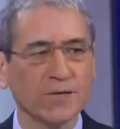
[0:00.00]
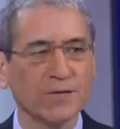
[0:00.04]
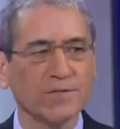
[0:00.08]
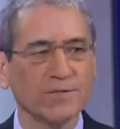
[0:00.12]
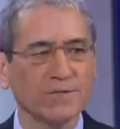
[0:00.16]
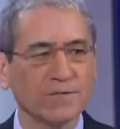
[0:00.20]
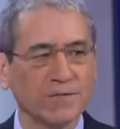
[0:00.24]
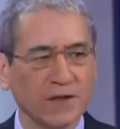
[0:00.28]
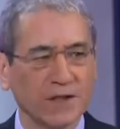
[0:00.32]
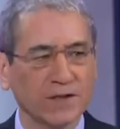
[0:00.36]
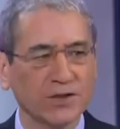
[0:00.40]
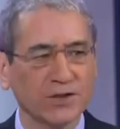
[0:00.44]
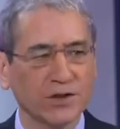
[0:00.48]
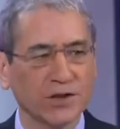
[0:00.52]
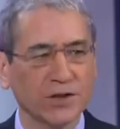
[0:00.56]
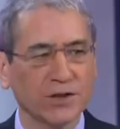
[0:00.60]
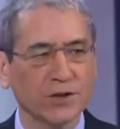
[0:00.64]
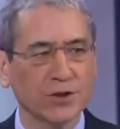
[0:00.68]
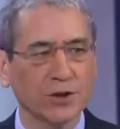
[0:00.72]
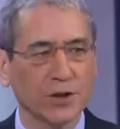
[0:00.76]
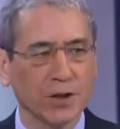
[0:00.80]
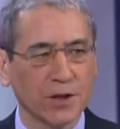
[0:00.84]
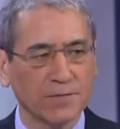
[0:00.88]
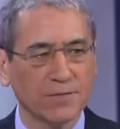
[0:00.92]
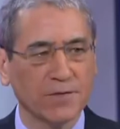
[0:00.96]

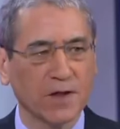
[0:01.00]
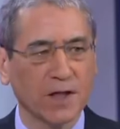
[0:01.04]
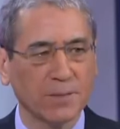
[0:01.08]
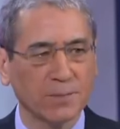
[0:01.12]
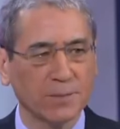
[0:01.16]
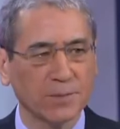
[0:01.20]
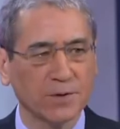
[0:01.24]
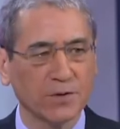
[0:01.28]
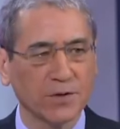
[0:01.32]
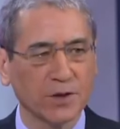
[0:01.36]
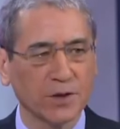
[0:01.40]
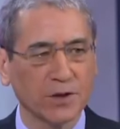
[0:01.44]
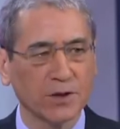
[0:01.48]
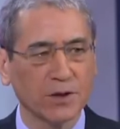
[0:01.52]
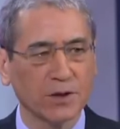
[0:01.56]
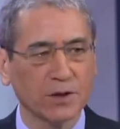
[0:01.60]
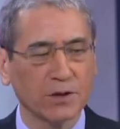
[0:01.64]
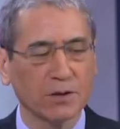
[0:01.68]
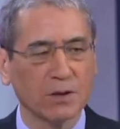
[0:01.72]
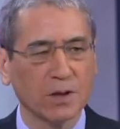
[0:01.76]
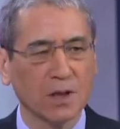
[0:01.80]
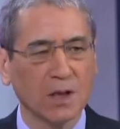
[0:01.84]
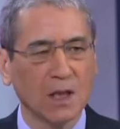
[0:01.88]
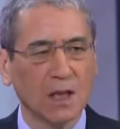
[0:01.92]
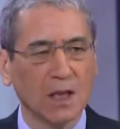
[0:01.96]
vestige of opposition.
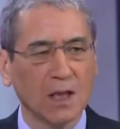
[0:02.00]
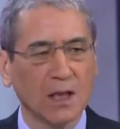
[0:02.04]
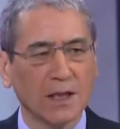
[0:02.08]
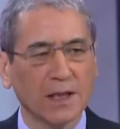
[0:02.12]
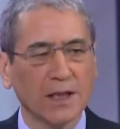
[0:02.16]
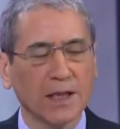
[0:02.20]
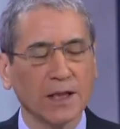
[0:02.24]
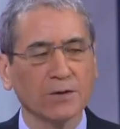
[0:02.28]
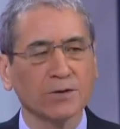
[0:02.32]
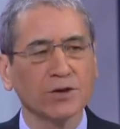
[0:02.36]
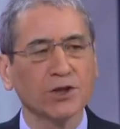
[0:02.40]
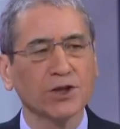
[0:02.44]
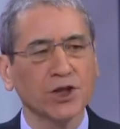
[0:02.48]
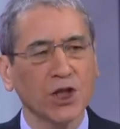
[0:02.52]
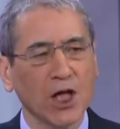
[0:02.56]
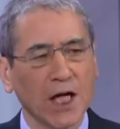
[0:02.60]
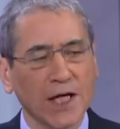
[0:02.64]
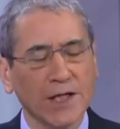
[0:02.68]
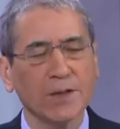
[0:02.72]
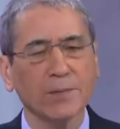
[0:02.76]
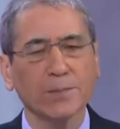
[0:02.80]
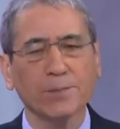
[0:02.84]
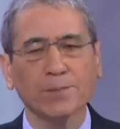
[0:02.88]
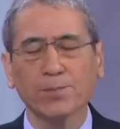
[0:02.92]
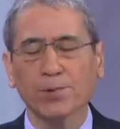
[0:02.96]
Now,
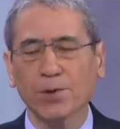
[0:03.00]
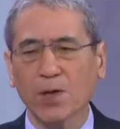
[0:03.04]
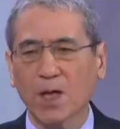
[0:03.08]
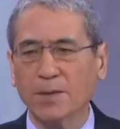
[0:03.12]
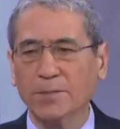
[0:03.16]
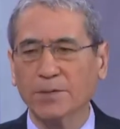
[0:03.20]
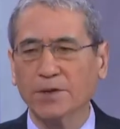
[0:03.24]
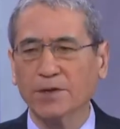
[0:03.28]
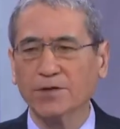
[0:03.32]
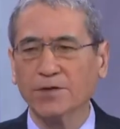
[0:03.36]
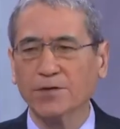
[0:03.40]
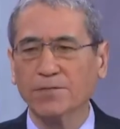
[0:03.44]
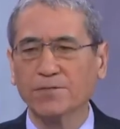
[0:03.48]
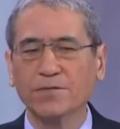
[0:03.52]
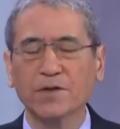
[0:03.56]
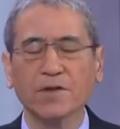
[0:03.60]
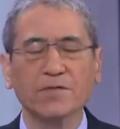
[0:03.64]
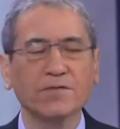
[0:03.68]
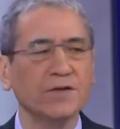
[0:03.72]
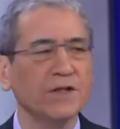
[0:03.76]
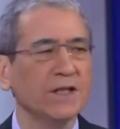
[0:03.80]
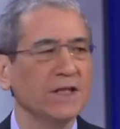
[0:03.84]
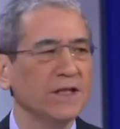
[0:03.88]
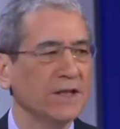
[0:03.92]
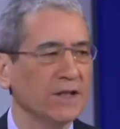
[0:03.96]
China promised
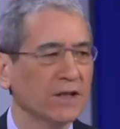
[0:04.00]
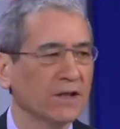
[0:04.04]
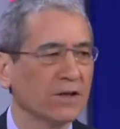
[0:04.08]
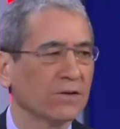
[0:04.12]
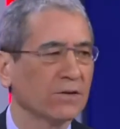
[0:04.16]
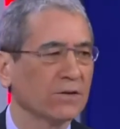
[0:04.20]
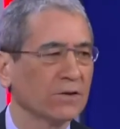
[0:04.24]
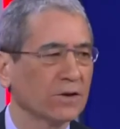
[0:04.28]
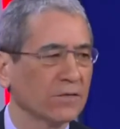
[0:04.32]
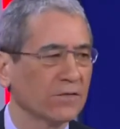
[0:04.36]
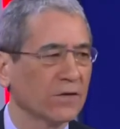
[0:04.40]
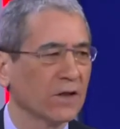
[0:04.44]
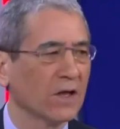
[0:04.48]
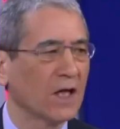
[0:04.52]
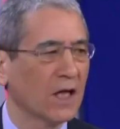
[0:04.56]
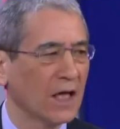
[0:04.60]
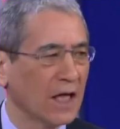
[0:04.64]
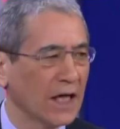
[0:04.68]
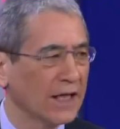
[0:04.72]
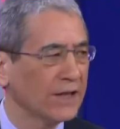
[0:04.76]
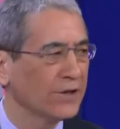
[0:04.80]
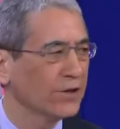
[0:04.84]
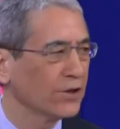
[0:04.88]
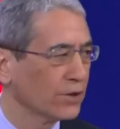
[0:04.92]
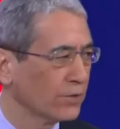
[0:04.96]
50 years of a
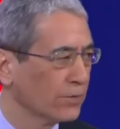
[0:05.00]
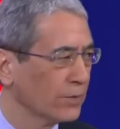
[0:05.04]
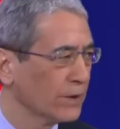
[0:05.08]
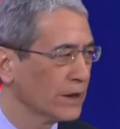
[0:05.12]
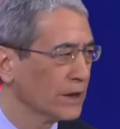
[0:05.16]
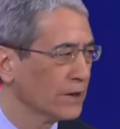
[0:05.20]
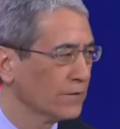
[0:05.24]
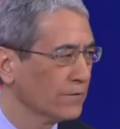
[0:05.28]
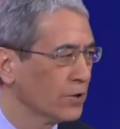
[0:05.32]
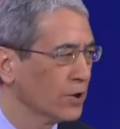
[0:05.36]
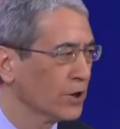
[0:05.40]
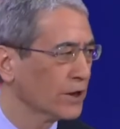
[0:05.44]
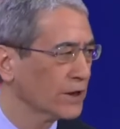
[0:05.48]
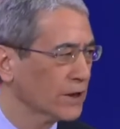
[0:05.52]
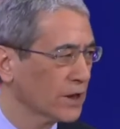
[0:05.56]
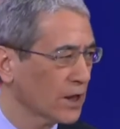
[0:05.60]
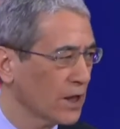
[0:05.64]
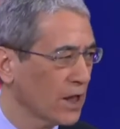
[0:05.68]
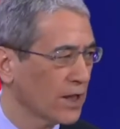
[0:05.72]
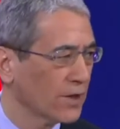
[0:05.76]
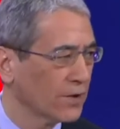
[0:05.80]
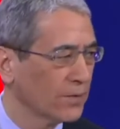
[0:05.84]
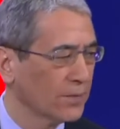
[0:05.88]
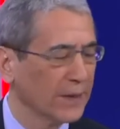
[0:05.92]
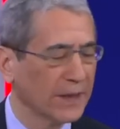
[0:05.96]
high degree of
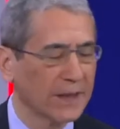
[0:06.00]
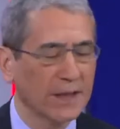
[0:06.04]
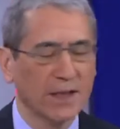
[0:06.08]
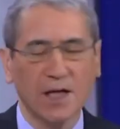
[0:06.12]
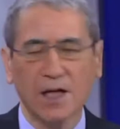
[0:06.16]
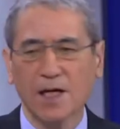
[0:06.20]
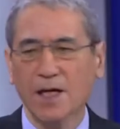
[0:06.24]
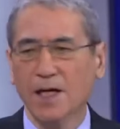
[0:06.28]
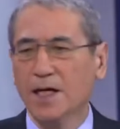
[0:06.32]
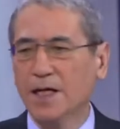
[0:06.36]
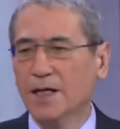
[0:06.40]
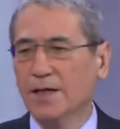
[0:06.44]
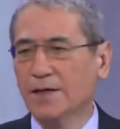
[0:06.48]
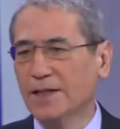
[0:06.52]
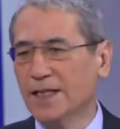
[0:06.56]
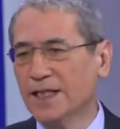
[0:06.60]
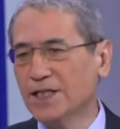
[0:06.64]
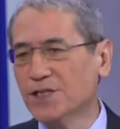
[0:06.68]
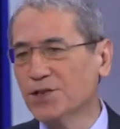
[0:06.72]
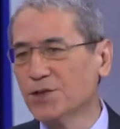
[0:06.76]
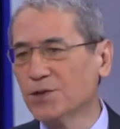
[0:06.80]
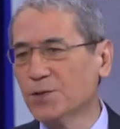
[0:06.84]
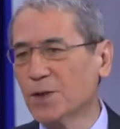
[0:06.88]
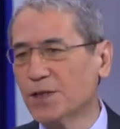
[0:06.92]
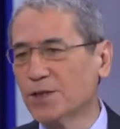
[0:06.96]
autonomy.
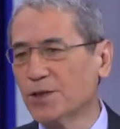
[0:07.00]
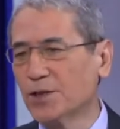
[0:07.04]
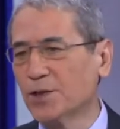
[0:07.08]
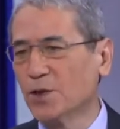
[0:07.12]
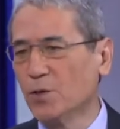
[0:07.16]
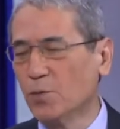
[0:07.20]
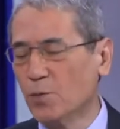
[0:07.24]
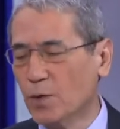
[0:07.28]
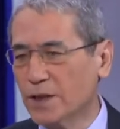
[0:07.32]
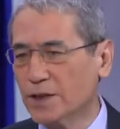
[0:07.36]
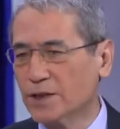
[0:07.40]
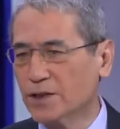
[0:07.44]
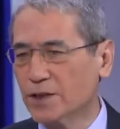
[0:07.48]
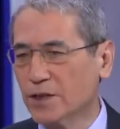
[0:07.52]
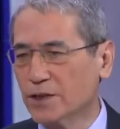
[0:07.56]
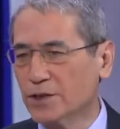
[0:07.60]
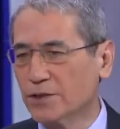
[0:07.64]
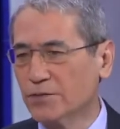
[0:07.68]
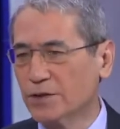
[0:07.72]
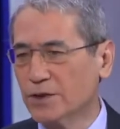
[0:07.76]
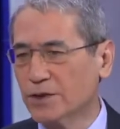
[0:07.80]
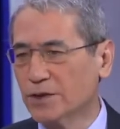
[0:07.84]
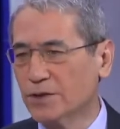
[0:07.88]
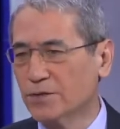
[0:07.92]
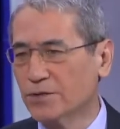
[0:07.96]
This is under the one
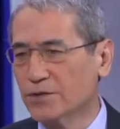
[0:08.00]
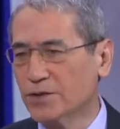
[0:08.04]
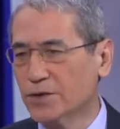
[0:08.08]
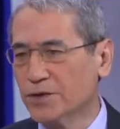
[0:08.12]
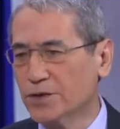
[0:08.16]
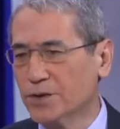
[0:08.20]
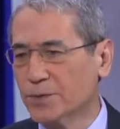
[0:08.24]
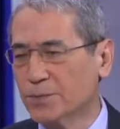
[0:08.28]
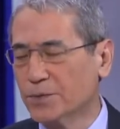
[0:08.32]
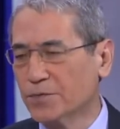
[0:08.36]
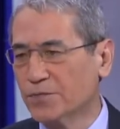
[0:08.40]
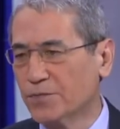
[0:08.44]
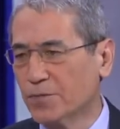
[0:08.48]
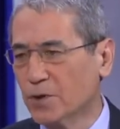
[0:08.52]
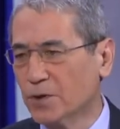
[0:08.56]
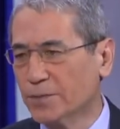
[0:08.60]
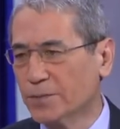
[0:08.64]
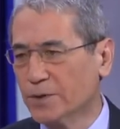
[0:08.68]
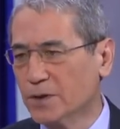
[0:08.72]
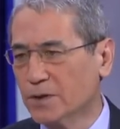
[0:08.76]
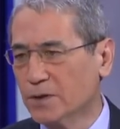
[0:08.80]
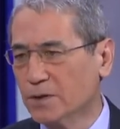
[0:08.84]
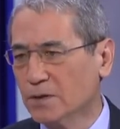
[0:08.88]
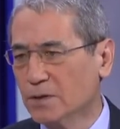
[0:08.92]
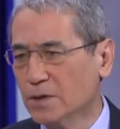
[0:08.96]
country, two systems
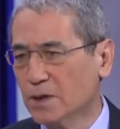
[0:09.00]
formula,